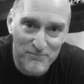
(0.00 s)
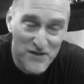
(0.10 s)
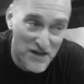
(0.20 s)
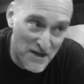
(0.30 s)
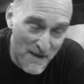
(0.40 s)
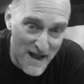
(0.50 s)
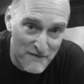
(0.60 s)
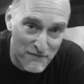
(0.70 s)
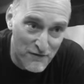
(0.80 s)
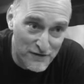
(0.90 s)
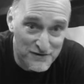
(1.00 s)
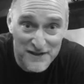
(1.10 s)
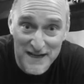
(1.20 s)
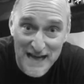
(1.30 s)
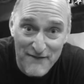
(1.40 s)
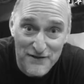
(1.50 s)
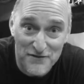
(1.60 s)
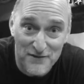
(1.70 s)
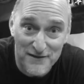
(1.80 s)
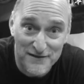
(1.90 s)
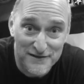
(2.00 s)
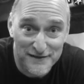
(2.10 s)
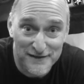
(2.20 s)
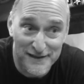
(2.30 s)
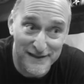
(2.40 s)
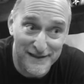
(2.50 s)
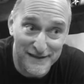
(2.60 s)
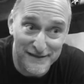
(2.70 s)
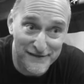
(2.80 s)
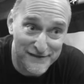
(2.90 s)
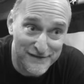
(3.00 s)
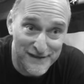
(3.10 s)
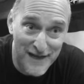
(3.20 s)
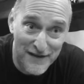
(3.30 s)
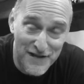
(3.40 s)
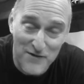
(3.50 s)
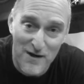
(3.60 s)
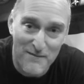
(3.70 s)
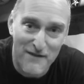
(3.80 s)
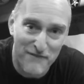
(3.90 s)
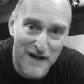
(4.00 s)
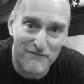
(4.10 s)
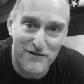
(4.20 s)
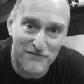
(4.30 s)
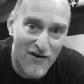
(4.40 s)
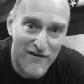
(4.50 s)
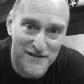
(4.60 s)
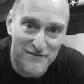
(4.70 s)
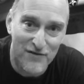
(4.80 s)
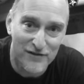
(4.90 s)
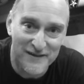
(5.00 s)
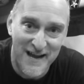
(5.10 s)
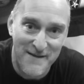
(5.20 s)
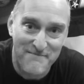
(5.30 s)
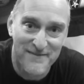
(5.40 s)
And he made it for us, and he gave it to us. And that is, like, one of my favorite drawings of all time.